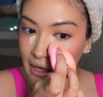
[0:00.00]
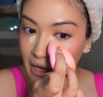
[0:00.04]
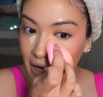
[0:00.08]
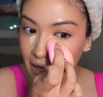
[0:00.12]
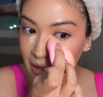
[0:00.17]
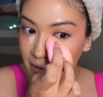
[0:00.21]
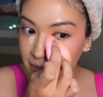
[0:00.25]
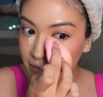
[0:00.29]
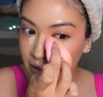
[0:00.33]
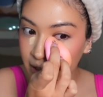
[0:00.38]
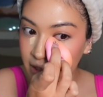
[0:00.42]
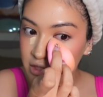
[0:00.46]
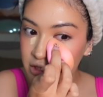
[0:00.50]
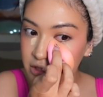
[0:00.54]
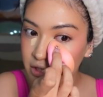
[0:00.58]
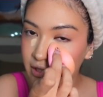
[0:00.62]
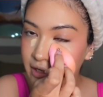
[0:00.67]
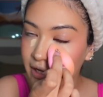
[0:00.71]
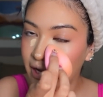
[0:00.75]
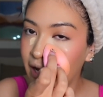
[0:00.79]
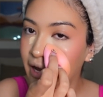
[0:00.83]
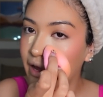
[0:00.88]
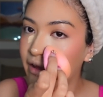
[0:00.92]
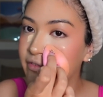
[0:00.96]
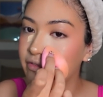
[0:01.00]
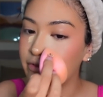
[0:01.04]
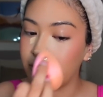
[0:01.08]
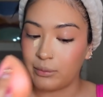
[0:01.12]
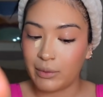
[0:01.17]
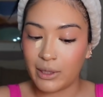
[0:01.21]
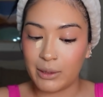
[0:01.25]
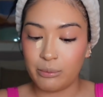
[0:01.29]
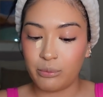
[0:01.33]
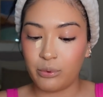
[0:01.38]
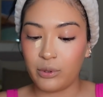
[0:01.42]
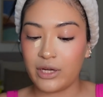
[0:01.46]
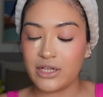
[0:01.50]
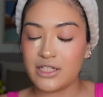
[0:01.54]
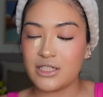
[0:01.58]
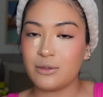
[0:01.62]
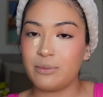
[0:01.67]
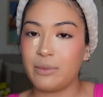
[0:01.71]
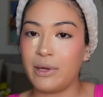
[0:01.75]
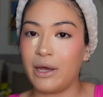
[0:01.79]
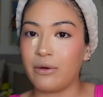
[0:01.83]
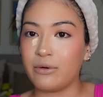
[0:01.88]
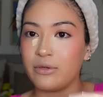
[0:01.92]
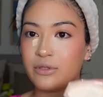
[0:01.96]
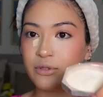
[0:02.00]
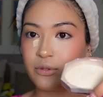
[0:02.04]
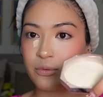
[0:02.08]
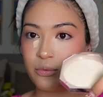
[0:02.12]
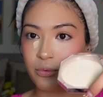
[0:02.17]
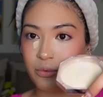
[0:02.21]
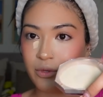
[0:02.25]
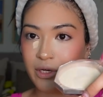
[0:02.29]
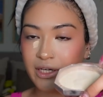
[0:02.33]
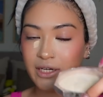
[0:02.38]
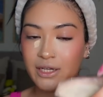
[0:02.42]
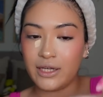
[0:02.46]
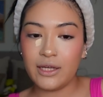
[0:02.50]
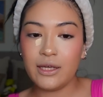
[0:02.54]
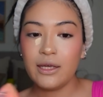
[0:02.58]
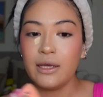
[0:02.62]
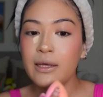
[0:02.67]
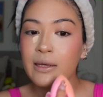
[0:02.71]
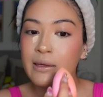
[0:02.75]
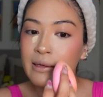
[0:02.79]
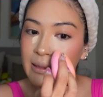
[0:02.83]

I make sure to have my pressed powder ready.